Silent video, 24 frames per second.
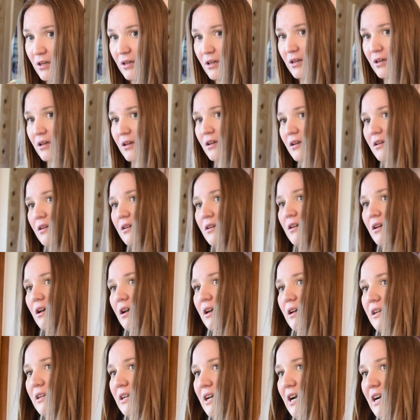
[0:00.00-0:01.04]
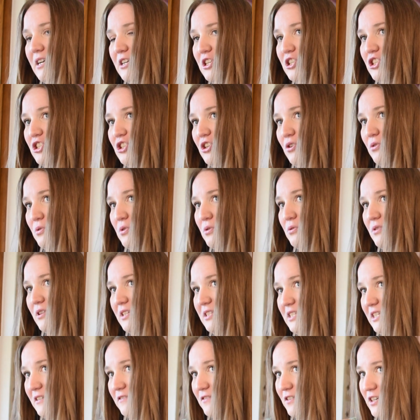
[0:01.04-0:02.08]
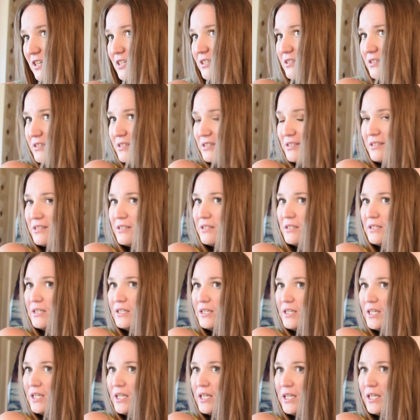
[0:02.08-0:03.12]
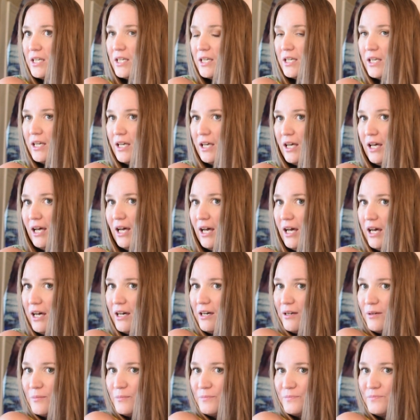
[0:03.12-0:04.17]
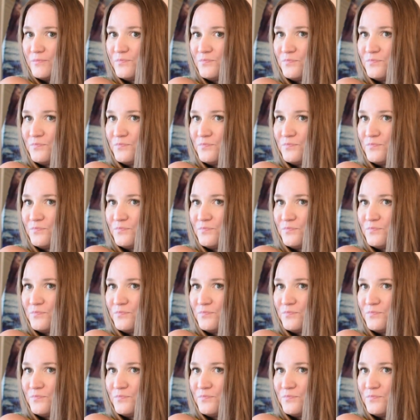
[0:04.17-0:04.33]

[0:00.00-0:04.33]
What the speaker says: and kind of show you the difference. I'm